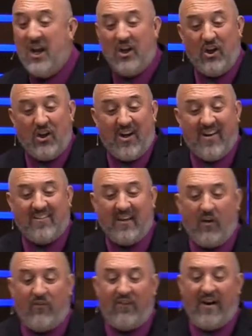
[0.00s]
You're going to
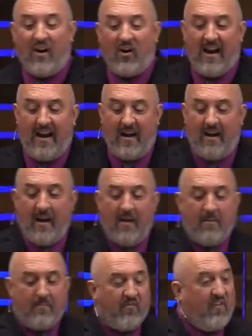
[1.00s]
tell Pharaoh, Hey,
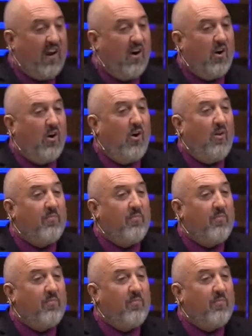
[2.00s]
Pharaoh,